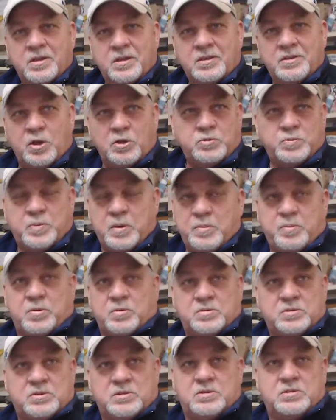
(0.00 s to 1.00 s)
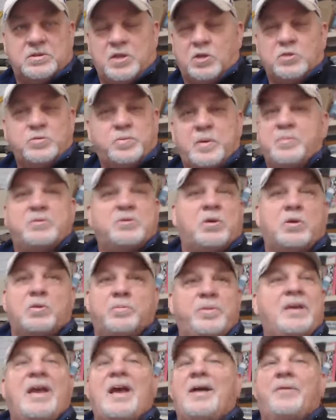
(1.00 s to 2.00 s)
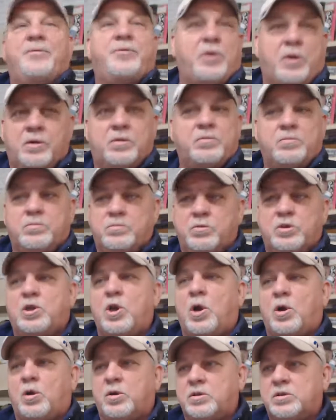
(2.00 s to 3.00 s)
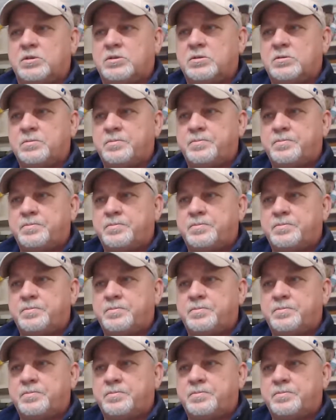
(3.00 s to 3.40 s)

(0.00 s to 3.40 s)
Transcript: Those people's going to be out there regardless.